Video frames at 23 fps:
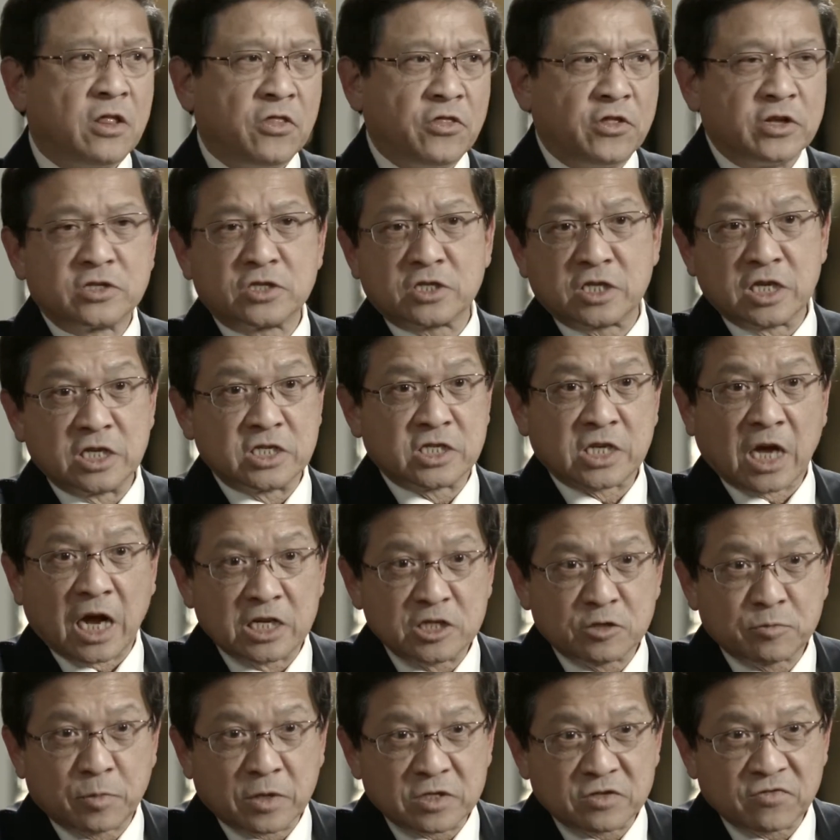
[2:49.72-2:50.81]
this design
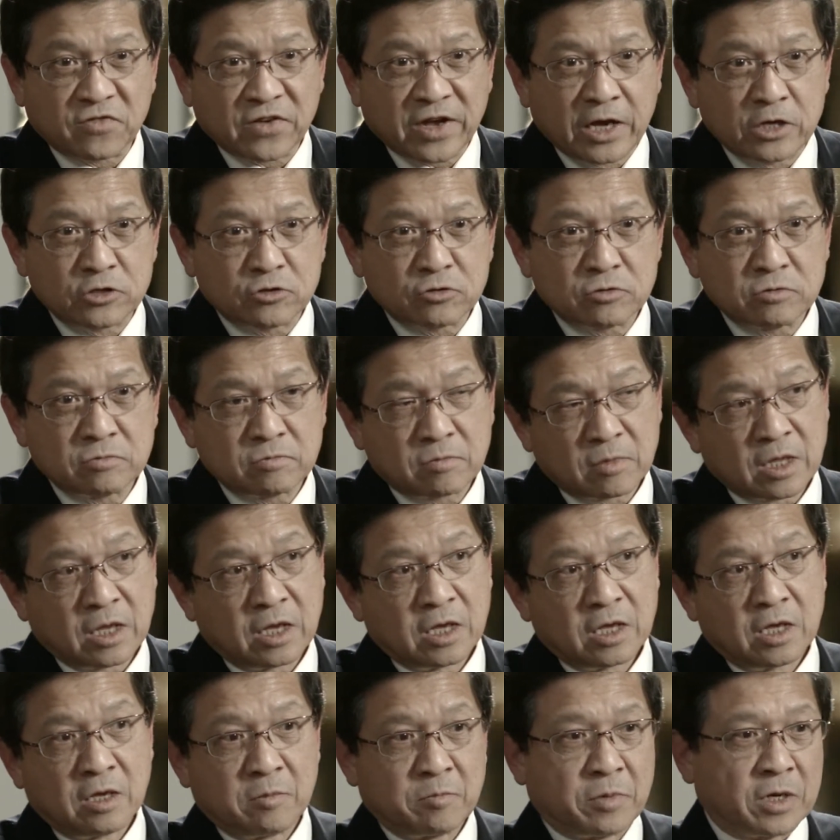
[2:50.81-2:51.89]
specification.
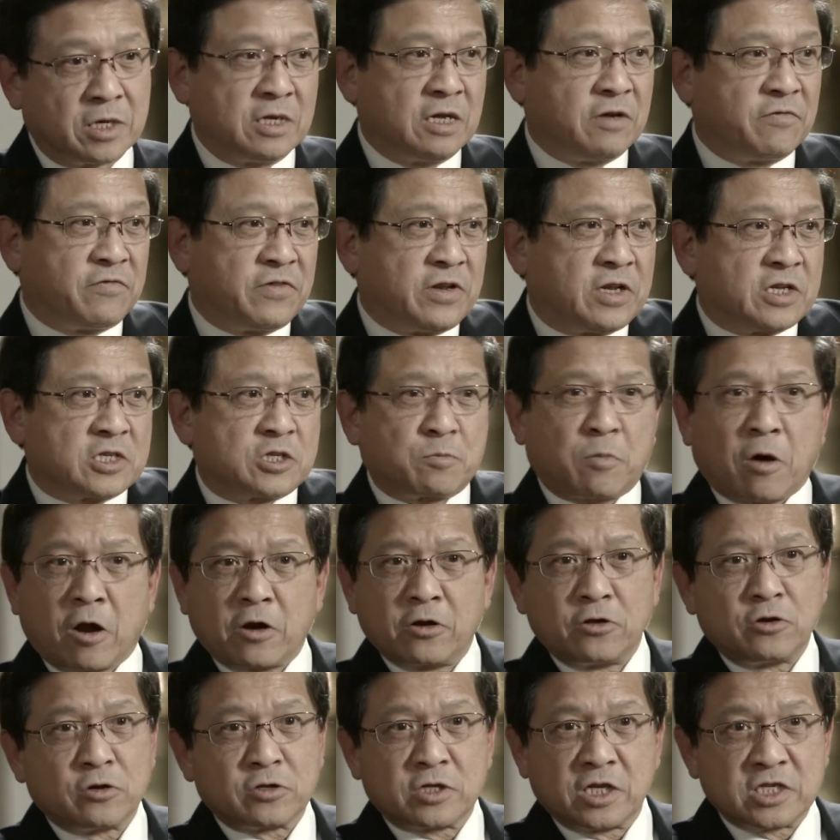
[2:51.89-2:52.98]
But if it is part
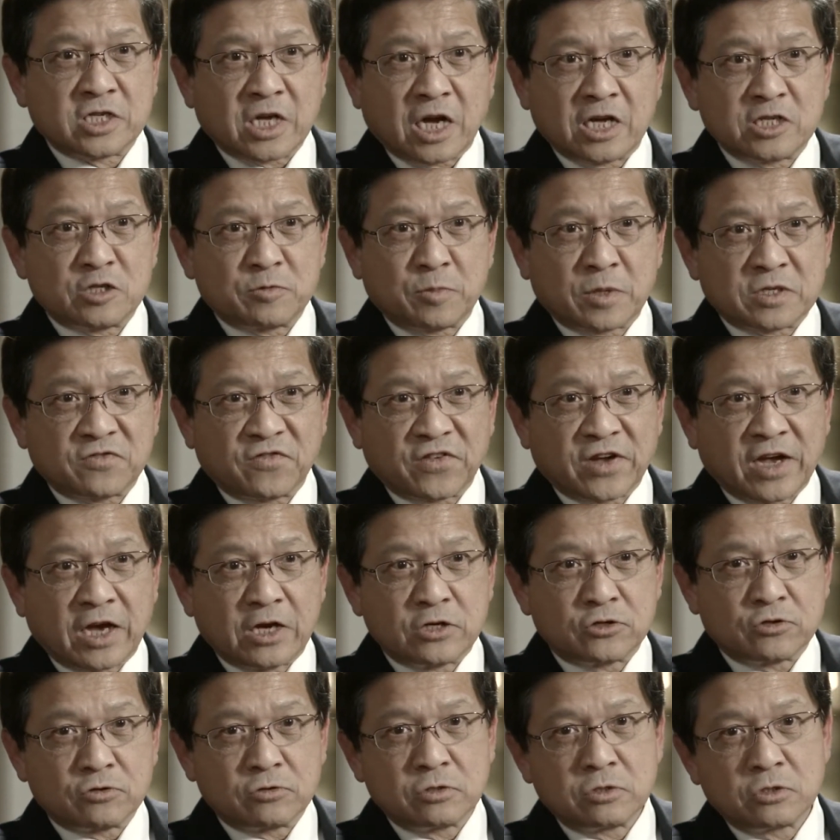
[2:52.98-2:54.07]
of your design
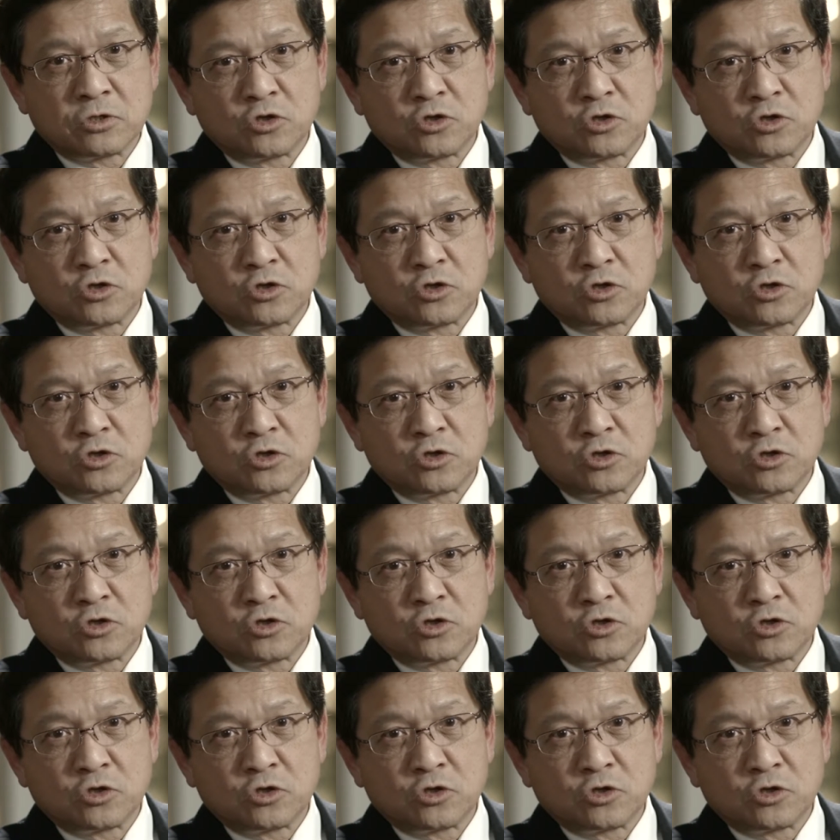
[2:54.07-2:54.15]
specification,